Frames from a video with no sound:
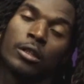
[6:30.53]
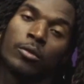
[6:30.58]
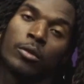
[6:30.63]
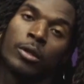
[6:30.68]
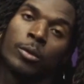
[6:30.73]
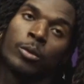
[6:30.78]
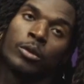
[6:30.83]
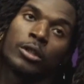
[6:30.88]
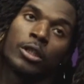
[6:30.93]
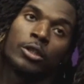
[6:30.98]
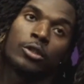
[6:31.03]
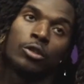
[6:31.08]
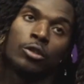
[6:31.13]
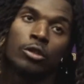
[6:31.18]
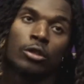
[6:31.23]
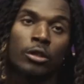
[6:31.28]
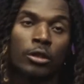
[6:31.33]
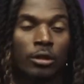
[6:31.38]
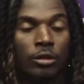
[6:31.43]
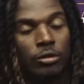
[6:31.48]
in what they're
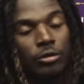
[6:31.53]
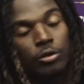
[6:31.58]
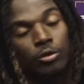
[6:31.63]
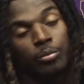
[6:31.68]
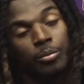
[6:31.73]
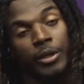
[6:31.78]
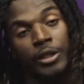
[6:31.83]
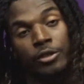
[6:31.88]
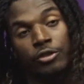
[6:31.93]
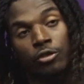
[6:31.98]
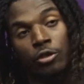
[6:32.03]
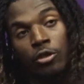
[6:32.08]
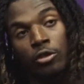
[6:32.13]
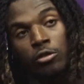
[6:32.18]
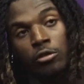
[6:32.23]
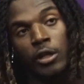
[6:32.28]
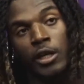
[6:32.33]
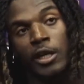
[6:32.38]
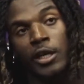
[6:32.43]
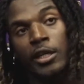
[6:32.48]
doing, two big,
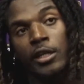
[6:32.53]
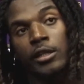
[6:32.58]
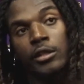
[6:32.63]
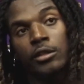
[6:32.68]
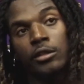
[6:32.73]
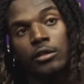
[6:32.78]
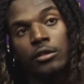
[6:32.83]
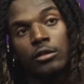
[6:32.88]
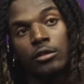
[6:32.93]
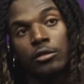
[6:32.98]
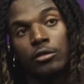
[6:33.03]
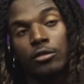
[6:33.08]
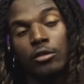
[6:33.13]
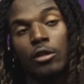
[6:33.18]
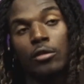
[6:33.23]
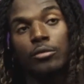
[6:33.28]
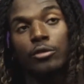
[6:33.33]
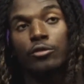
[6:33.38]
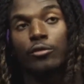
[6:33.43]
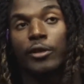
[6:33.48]
strong guys. So
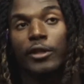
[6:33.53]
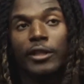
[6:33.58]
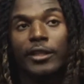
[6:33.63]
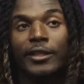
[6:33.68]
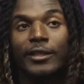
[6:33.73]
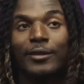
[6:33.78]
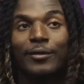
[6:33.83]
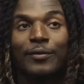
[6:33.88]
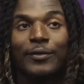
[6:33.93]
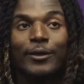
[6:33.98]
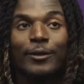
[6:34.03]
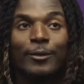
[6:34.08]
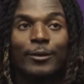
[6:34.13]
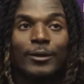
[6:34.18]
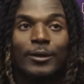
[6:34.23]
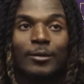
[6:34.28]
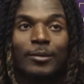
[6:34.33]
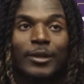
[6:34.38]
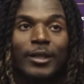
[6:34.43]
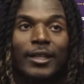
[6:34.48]
I'm just ready to hit the field
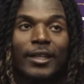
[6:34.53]
with them and